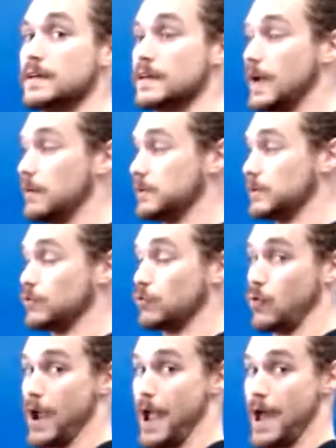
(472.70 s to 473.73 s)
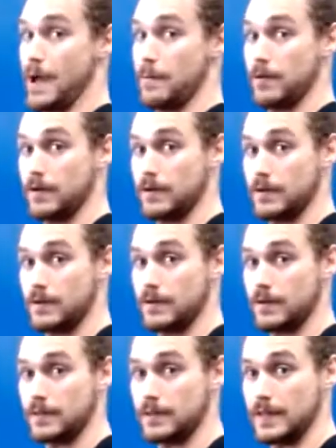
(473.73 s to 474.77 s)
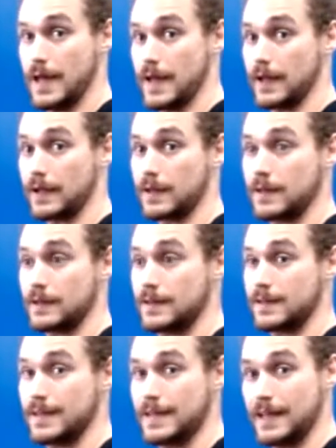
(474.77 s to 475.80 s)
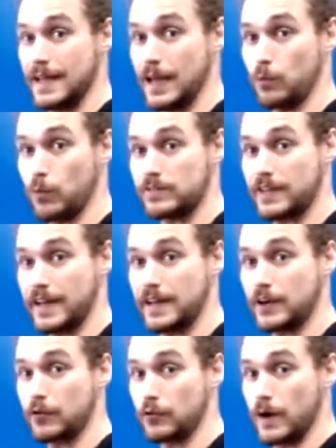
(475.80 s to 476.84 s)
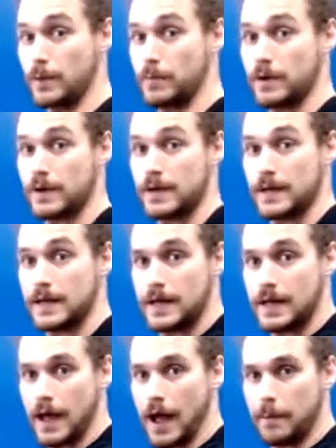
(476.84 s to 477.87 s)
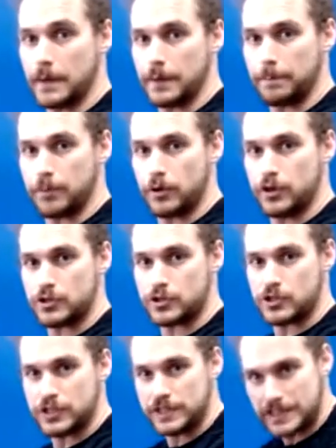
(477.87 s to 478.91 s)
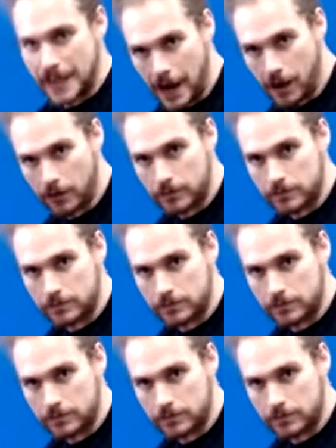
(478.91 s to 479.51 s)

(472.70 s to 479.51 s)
I'm gonna grab the leg, and once I get a grip, I'm gonna push down,